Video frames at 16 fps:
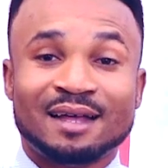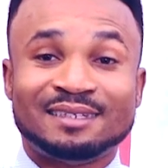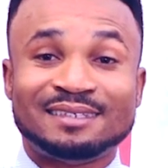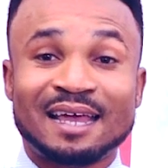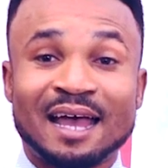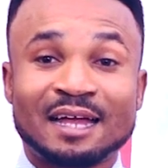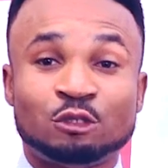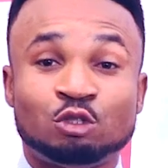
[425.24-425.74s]

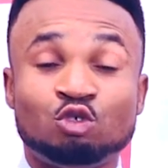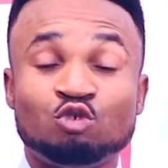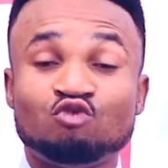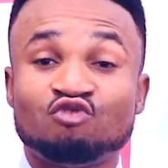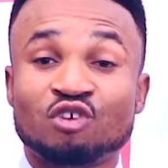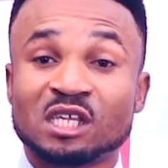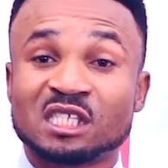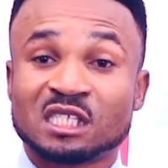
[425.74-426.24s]
their due
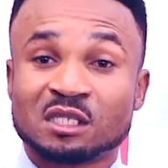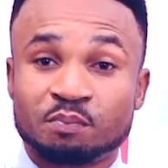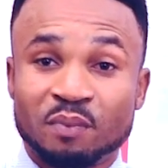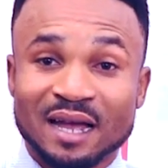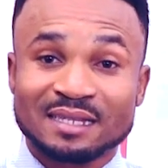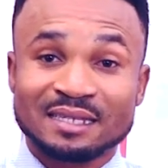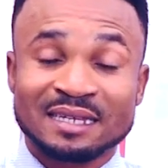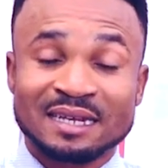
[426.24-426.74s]

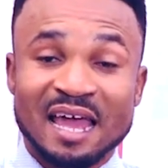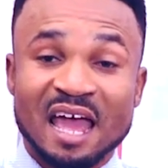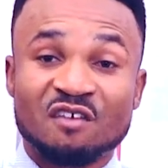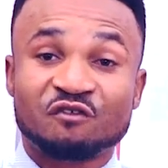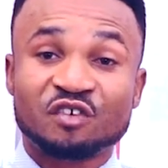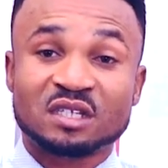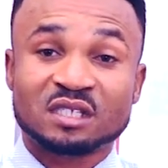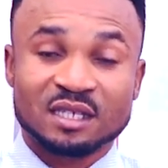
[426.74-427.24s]
respect in
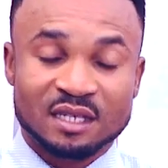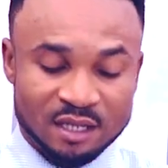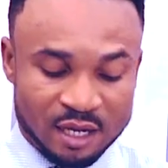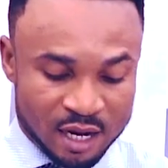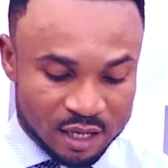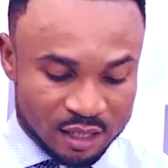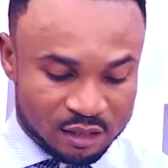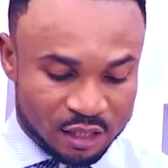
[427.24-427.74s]
everything
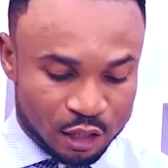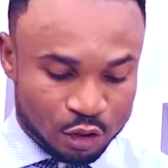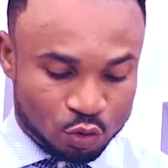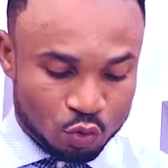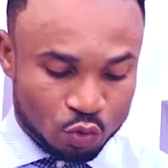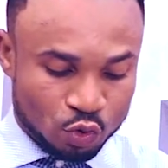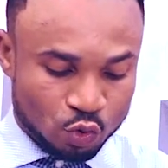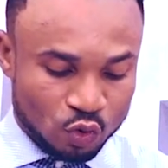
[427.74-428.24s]
they
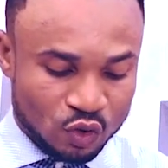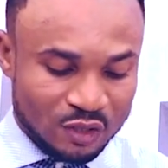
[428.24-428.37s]
do. So